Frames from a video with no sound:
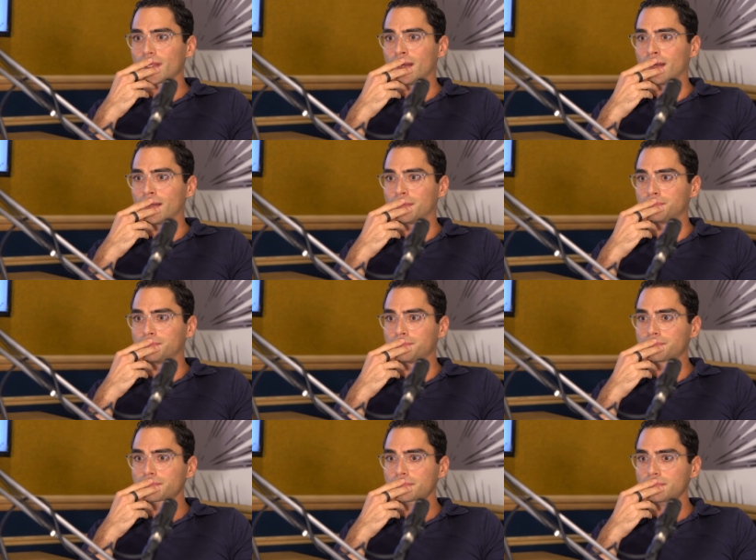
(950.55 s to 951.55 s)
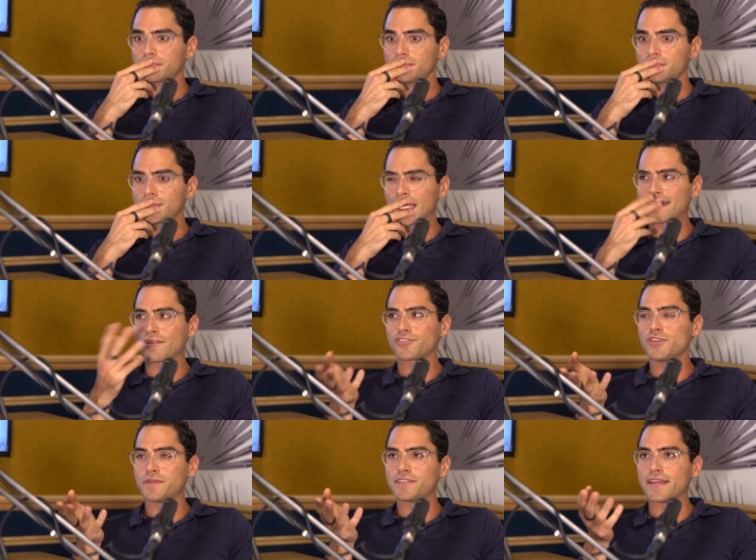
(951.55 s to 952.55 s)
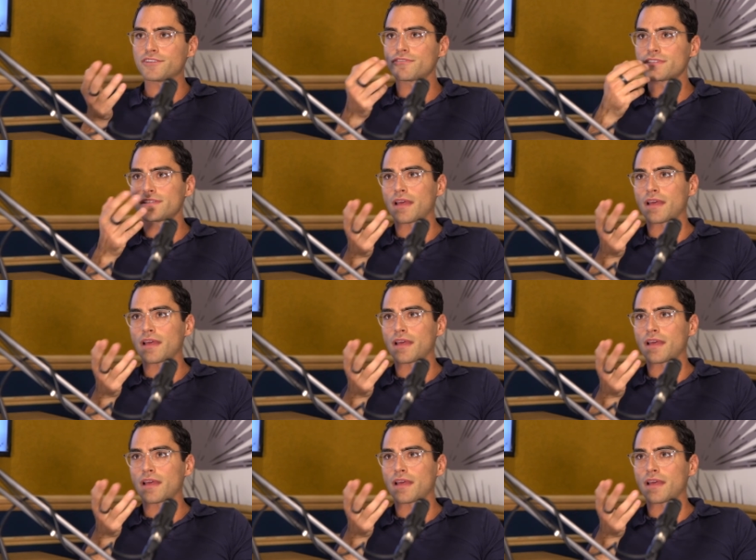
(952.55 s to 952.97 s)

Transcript: um, that sounds super dangerous.